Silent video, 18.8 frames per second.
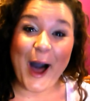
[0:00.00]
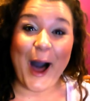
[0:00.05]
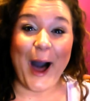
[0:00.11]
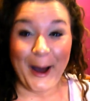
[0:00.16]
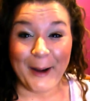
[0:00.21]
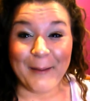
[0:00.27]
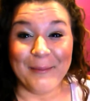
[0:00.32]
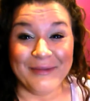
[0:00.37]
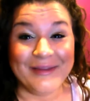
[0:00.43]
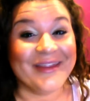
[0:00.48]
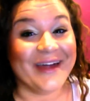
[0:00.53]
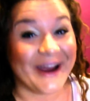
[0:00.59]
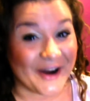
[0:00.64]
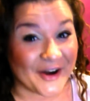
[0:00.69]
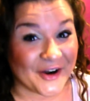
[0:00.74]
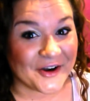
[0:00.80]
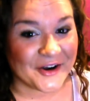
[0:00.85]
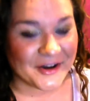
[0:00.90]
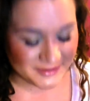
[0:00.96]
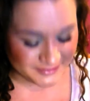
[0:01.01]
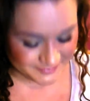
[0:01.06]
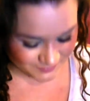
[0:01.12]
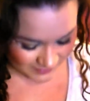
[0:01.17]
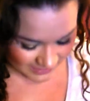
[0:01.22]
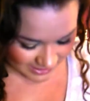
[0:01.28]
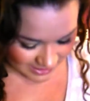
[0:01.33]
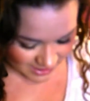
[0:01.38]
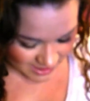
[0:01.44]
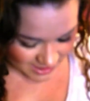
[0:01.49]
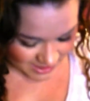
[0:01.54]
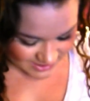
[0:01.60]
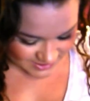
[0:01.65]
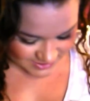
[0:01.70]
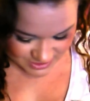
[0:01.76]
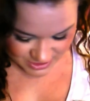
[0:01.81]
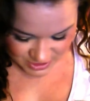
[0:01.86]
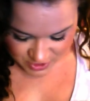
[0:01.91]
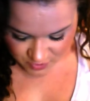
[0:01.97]
I'm there.
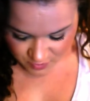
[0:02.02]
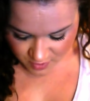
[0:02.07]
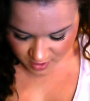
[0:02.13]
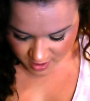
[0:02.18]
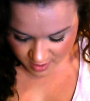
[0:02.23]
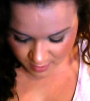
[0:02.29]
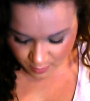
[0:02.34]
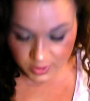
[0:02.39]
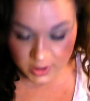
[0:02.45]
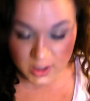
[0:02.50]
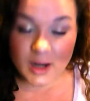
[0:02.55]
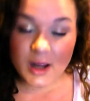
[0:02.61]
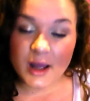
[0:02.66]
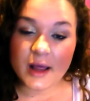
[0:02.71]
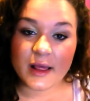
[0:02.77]
So, um, we're,